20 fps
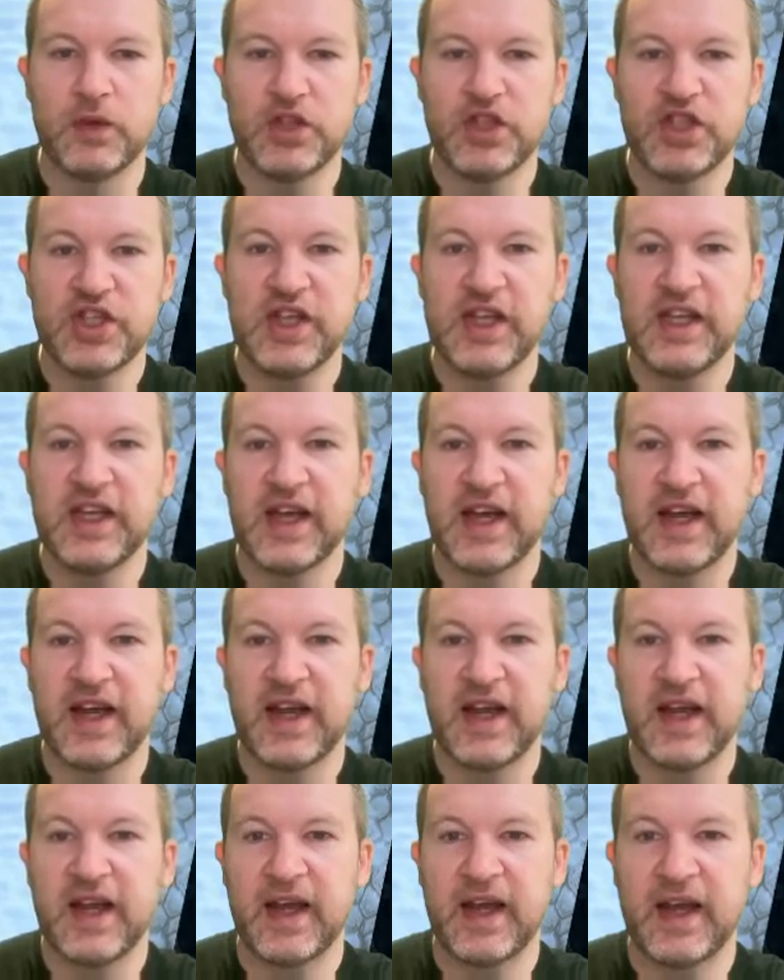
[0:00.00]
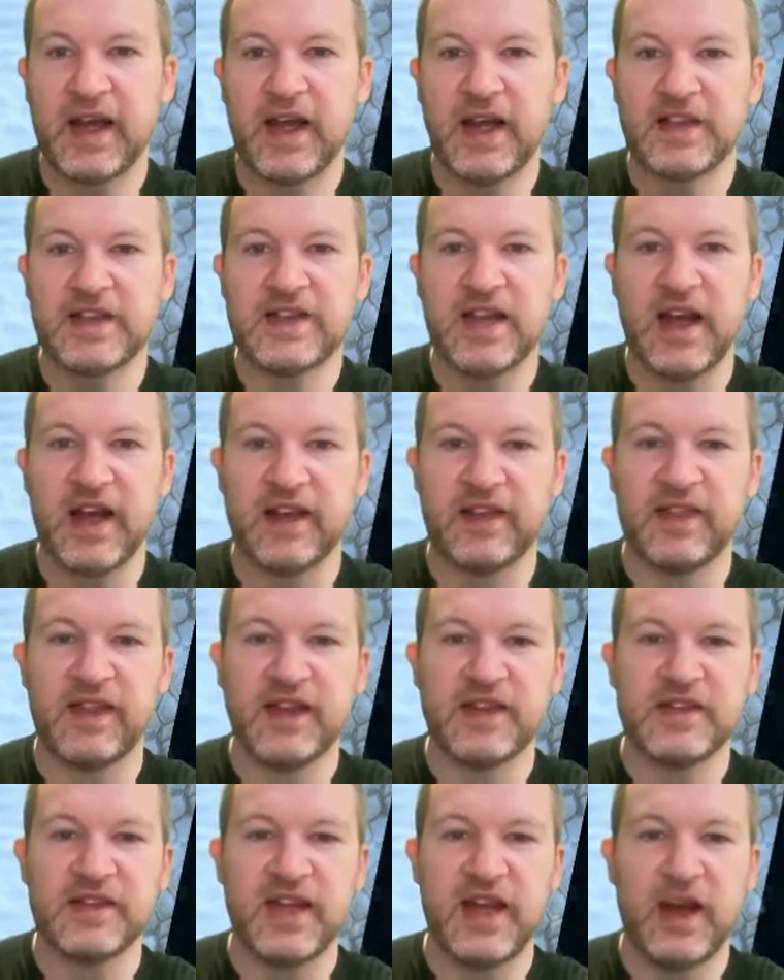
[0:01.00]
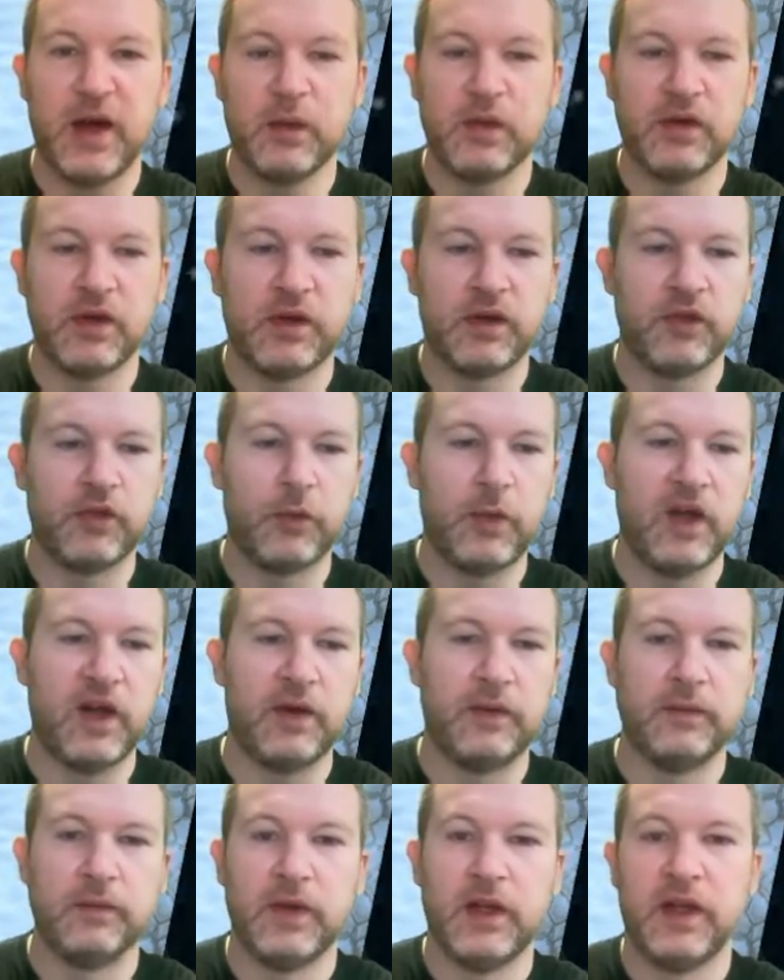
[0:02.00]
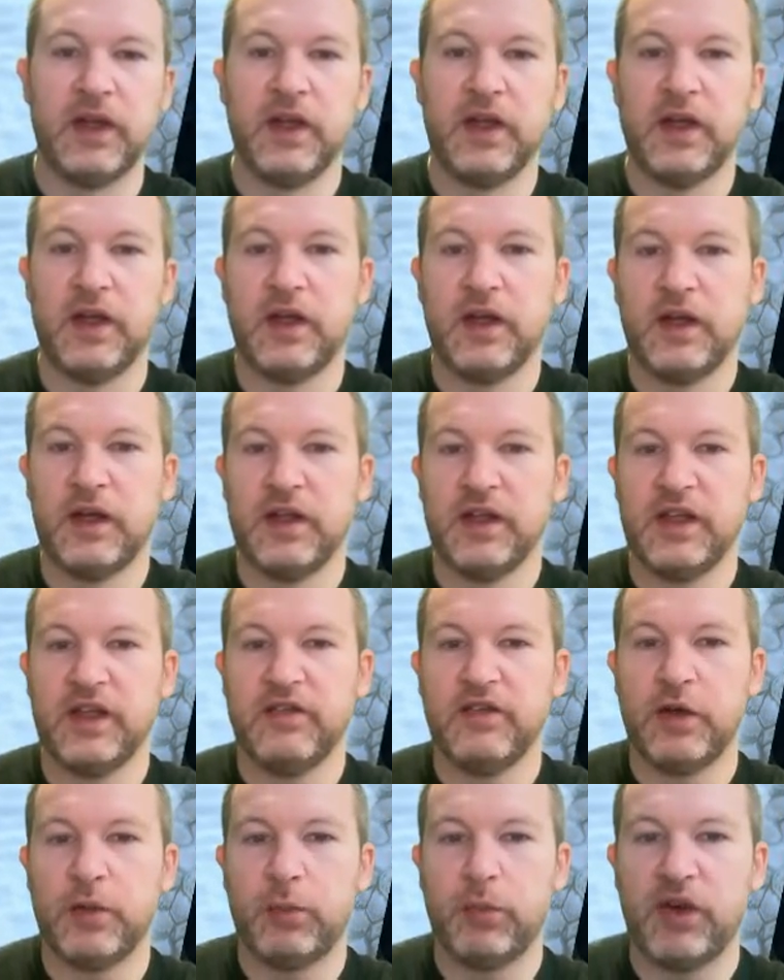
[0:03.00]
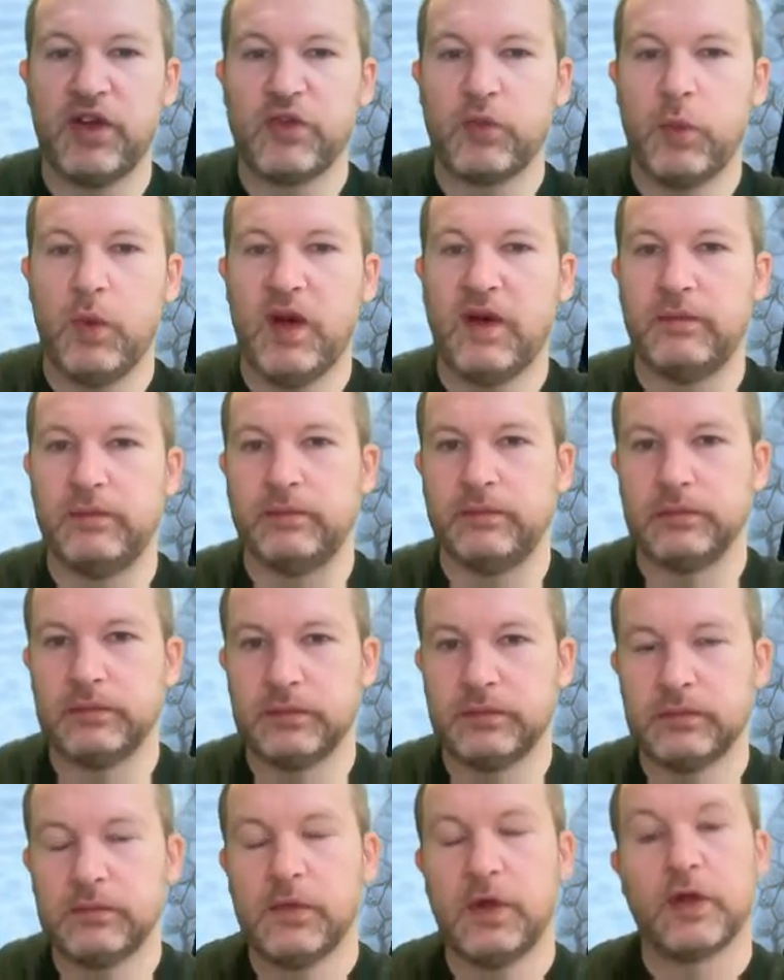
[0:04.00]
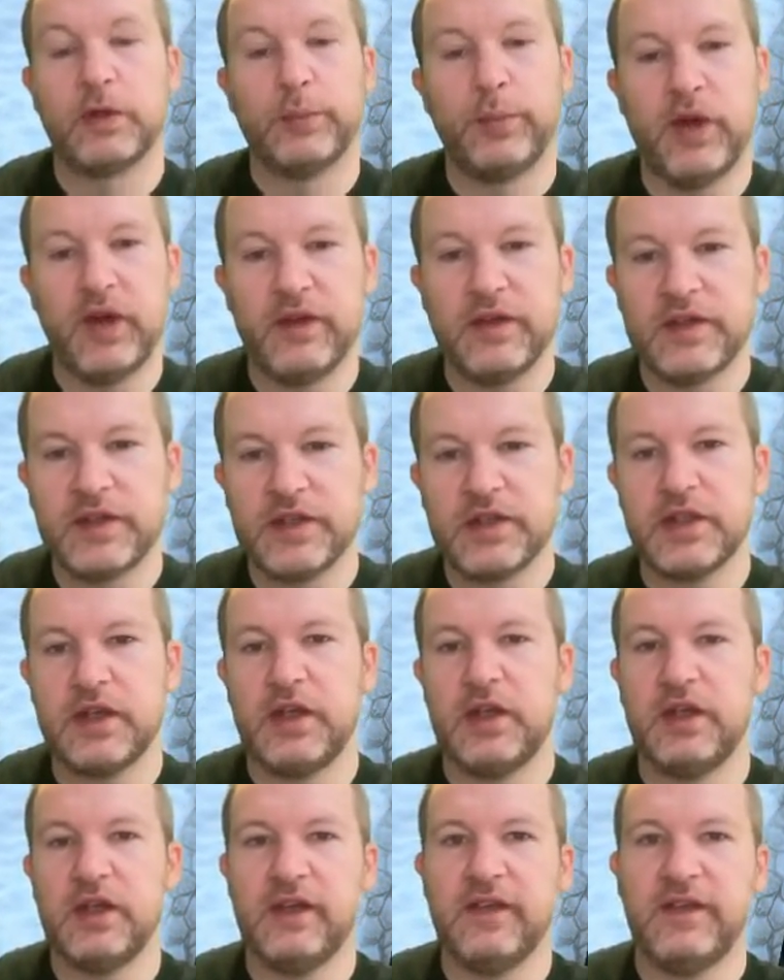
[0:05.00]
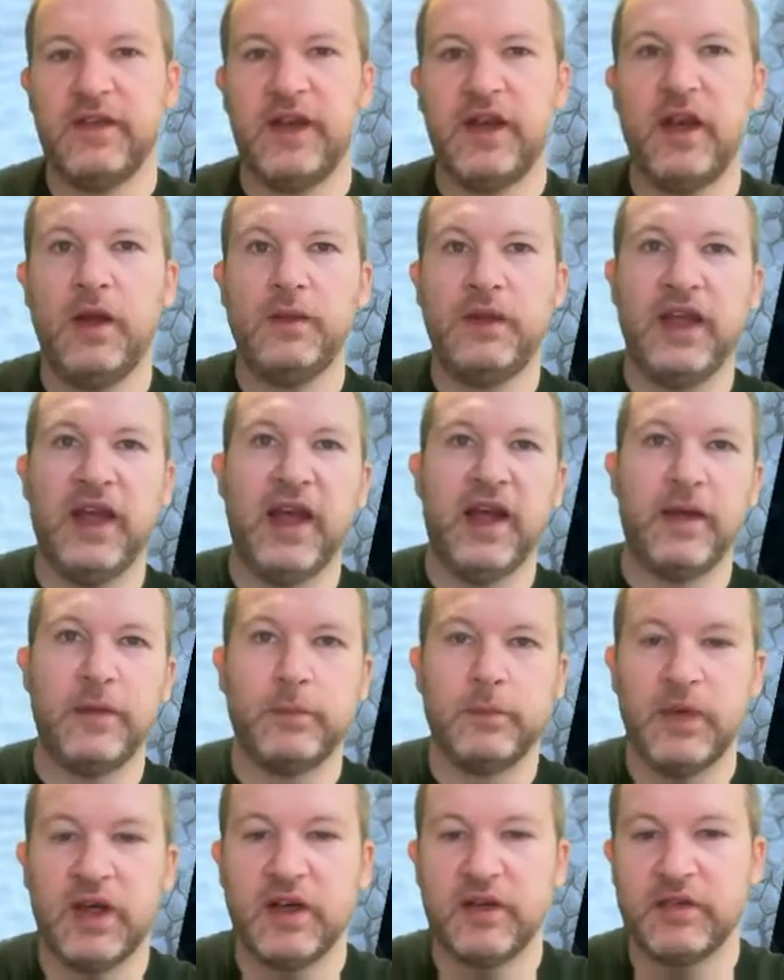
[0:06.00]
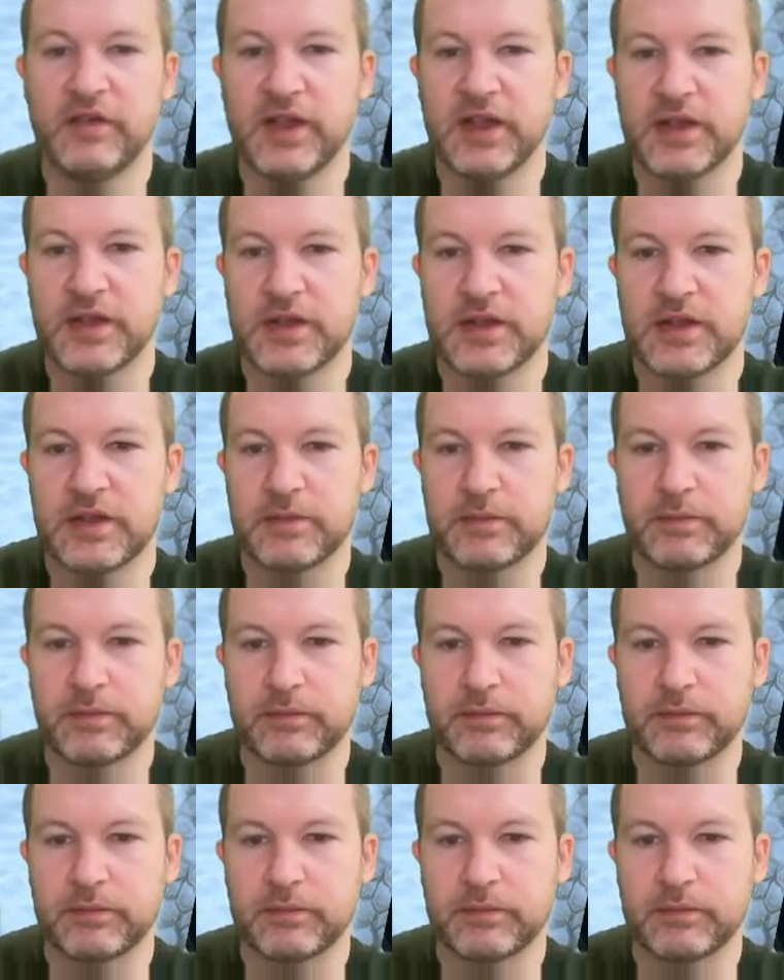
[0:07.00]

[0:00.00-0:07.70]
She can attack thanks to Aldon as well, giving her +1. On opponent's turn, they don't get benefits.